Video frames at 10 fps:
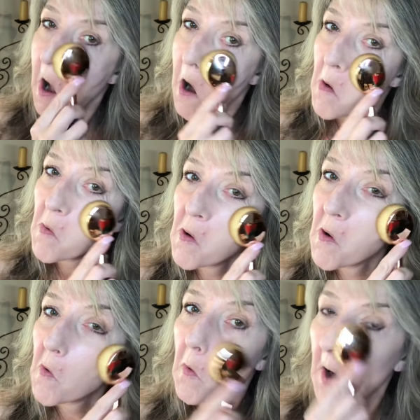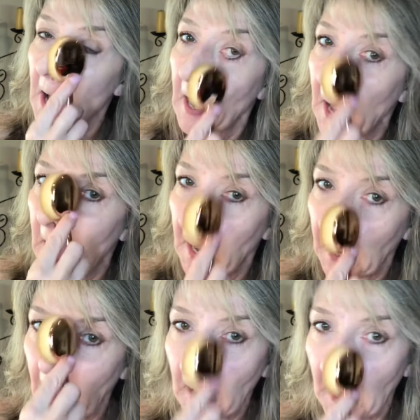Real quick and
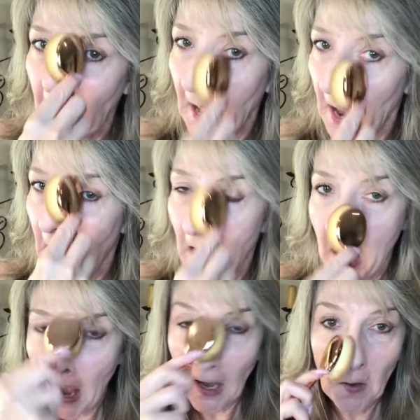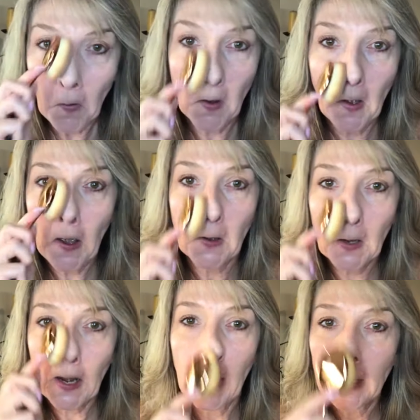easy. Get rid of those
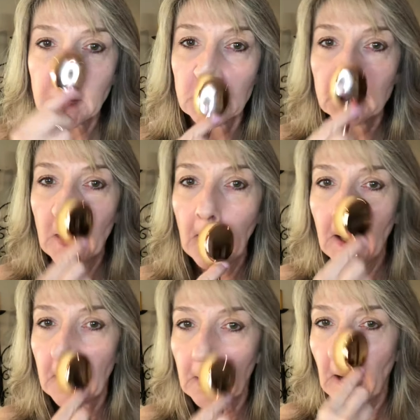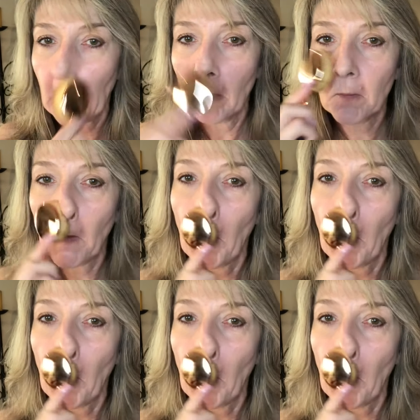glasses marks, take off.